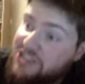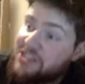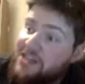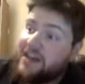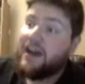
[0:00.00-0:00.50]

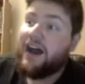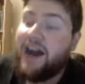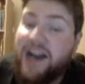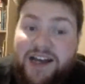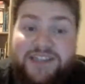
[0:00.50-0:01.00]
which
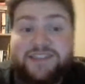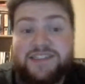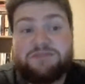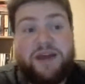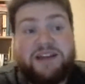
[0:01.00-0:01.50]
I
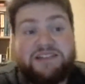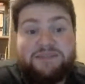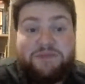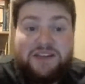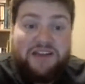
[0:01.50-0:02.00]
didn't
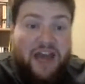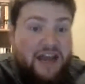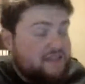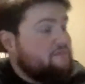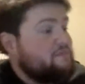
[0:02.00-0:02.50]
expect to be
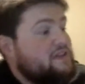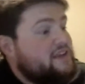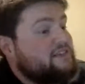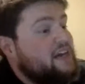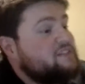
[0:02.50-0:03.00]
anything, but
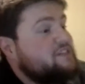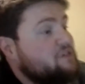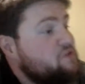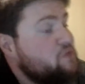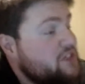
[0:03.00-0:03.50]
then last
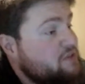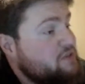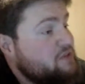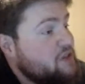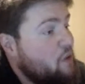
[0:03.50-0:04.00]
year on Twitch
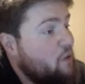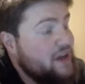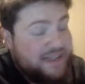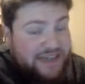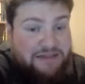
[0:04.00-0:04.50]
it was quite
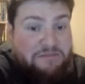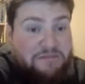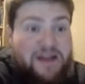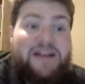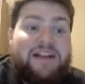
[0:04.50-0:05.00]
a
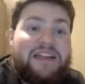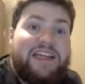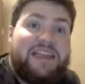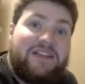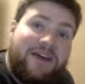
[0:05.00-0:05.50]
time.
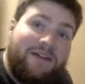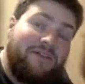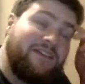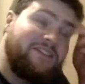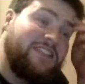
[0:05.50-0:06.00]
The
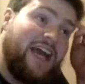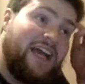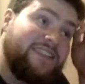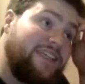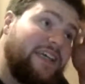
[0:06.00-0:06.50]
Gunfighters
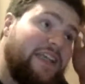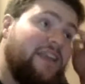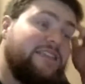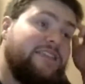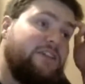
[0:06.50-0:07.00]
has the
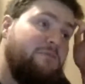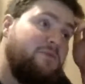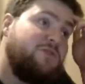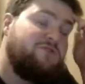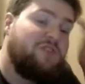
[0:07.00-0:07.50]

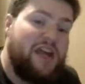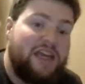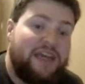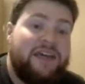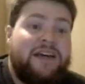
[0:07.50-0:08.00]

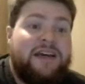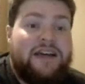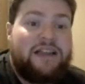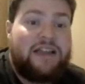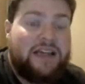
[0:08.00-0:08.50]
soundtrack,
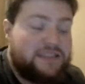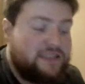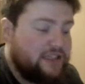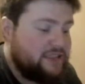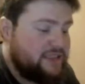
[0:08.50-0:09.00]
it's
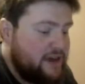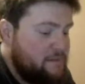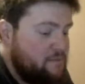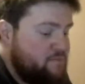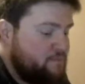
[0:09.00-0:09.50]
this
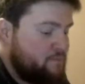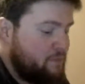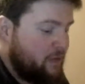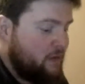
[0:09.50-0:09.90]
saloon